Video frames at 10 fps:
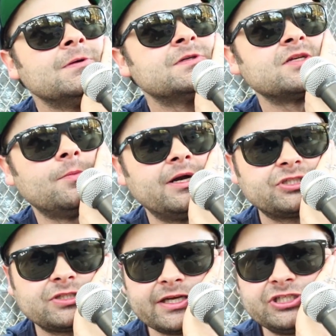so
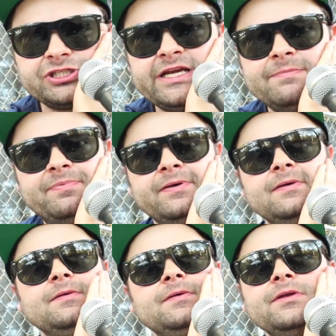much like sheep.
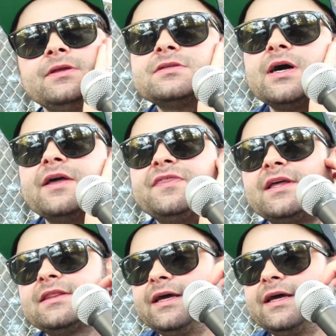So I think